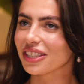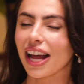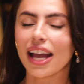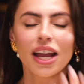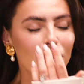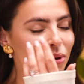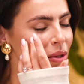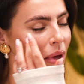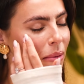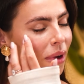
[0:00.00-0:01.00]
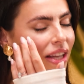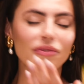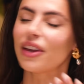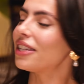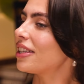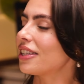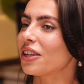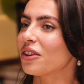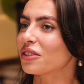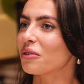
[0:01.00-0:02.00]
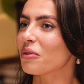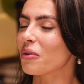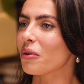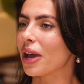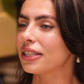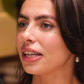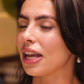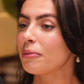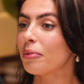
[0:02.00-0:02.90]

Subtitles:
Like, but in my defense, I didn't know I was going to walk all 18.